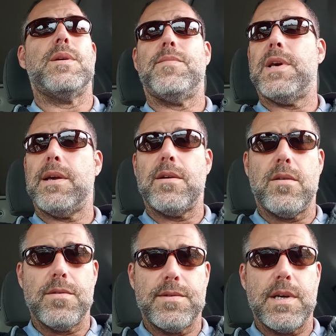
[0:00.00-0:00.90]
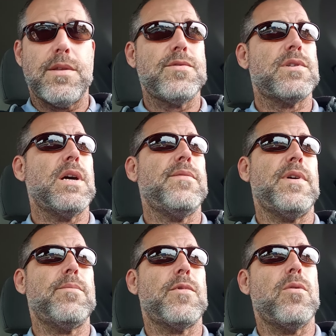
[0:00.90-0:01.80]
I'm thinking all this other stuff.
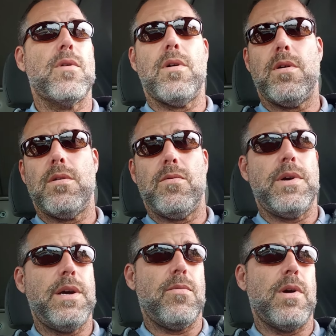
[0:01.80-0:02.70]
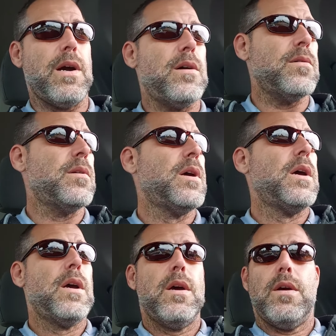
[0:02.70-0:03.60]
I'm going all the way around
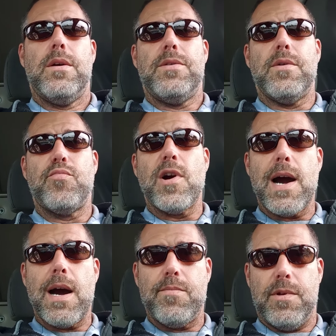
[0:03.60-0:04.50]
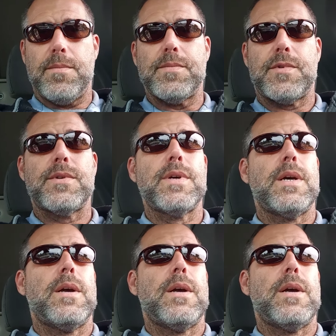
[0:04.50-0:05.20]
the problems.